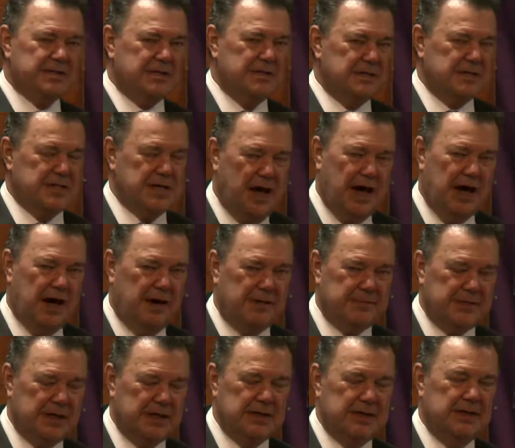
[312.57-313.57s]
to
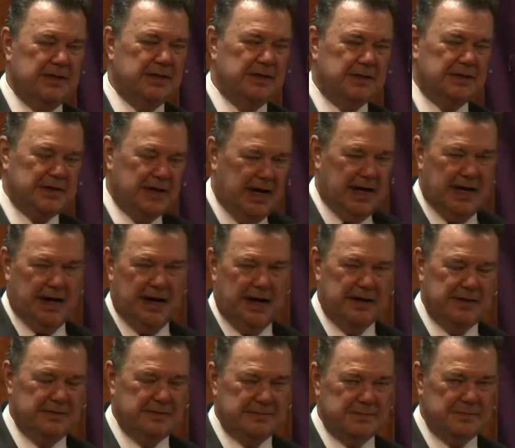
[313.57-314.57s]
come
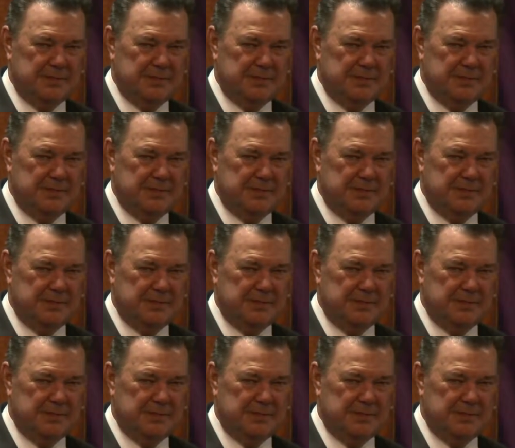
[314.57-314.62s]
God.